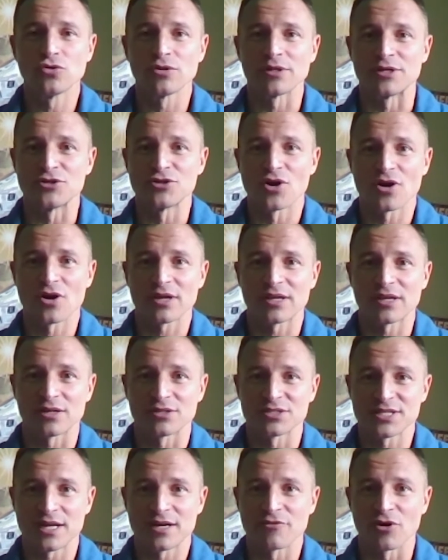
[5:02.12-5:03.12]
and dark
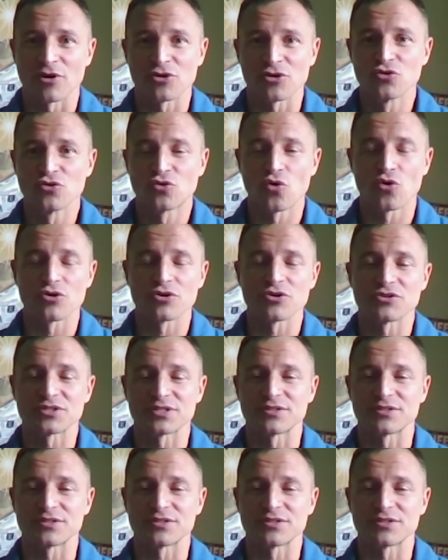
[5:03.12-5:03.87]
inside of our crew quarters.